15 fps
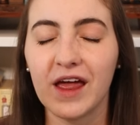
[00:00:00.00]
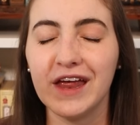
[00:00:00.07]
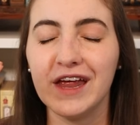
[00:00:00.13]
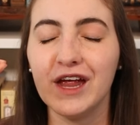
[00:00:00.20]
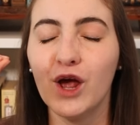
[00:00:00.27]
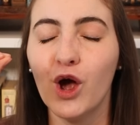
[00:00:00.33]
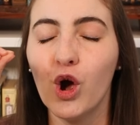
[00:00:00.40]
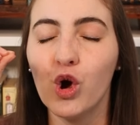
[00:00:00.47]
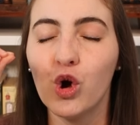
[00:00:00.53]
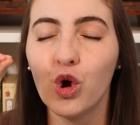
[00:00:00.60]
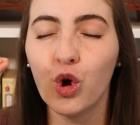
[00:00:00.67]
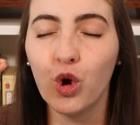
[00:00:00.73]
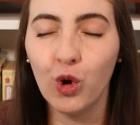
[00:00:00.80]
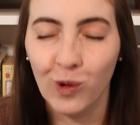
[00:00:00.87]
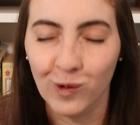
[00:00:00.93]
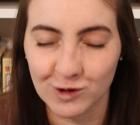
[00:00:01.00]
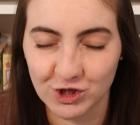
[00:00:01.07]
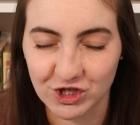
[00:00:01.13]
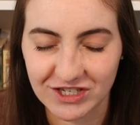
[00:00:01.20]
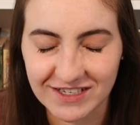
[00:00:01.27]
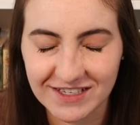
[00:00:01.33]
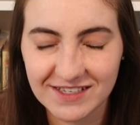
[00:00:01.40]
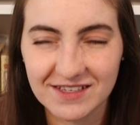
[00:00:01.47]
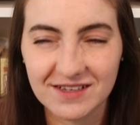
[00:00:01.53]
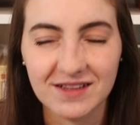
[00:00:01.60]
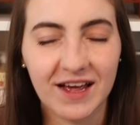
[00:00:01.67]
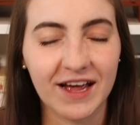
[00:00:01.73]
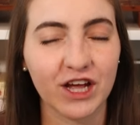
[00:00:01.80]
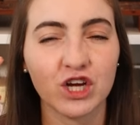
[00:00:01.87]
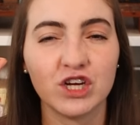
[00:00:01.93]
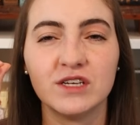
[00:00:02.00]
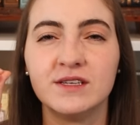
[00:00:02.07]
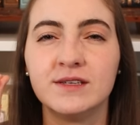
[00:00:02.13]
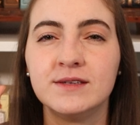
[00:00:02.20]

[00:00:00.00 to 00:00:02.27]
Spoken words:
a gorgeous, like,